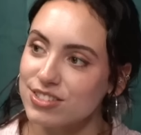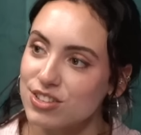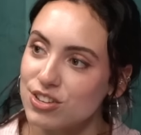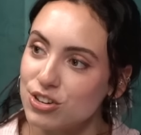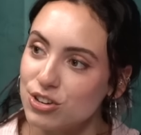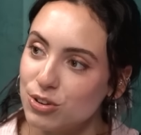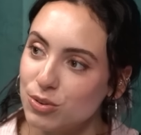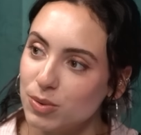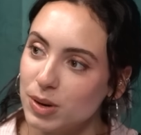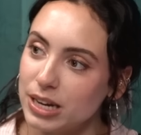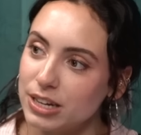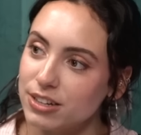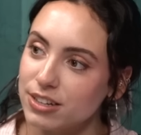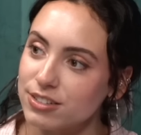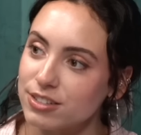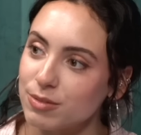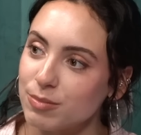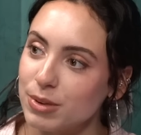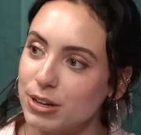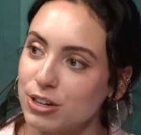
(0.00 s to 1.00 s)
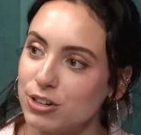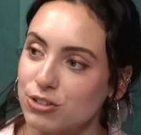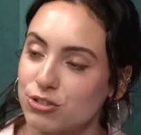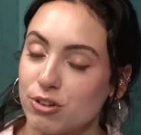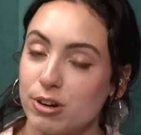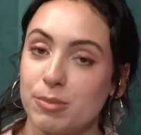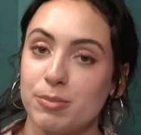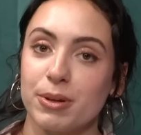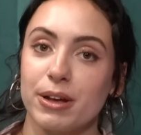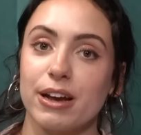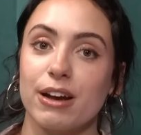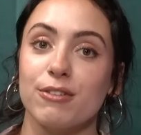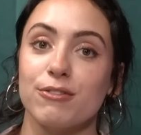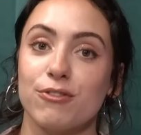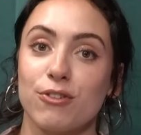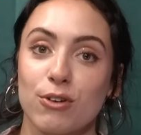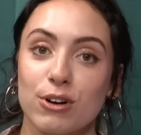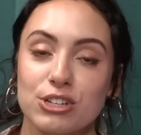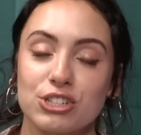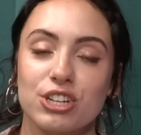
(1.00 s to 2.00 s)
the new way to submit your screenplay? It
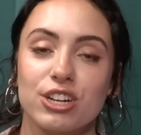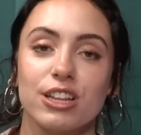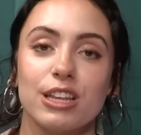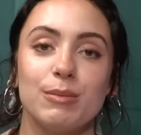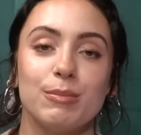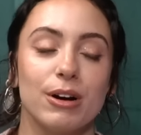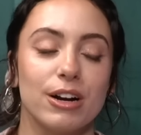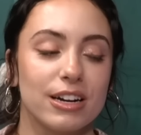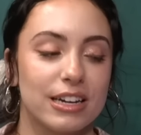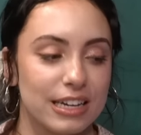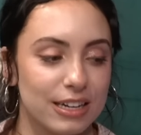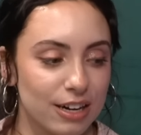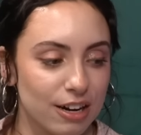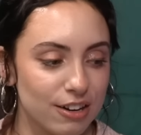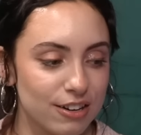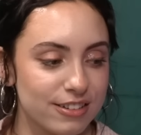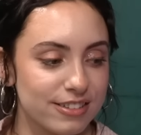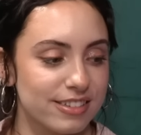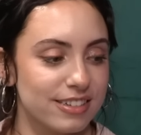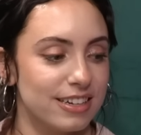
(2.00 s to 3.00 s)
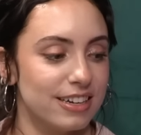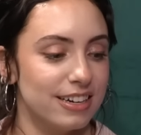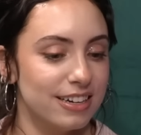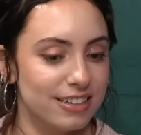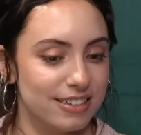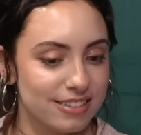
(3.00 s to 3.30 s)
Unfortunately, is. Mark, it honestly is. It